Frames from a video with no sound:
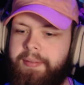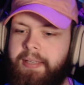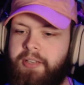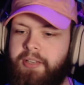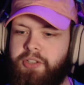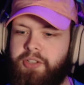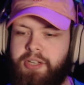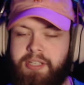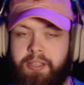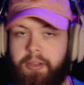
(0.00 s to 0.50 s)

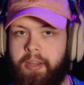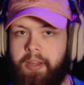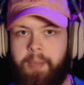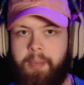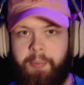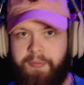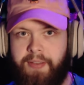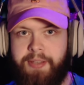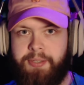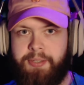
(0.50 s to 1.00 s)
Yeah, she's literally
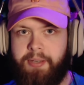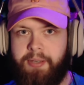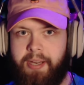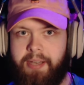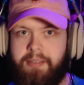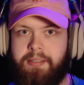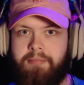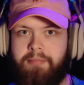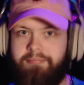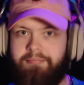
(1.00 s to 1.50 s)
Professor
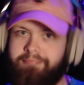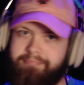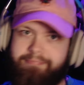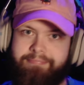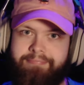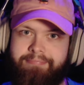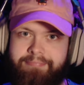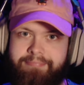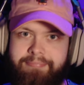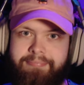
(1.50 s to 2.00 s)
X.
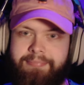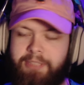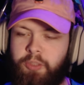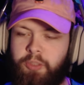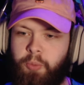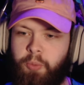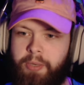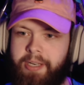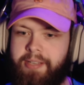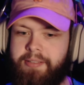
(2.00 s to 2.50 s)

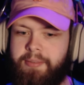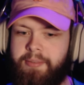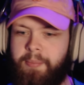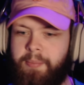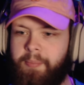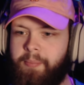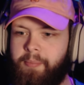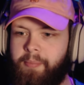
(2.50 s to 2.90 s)
That's what it is.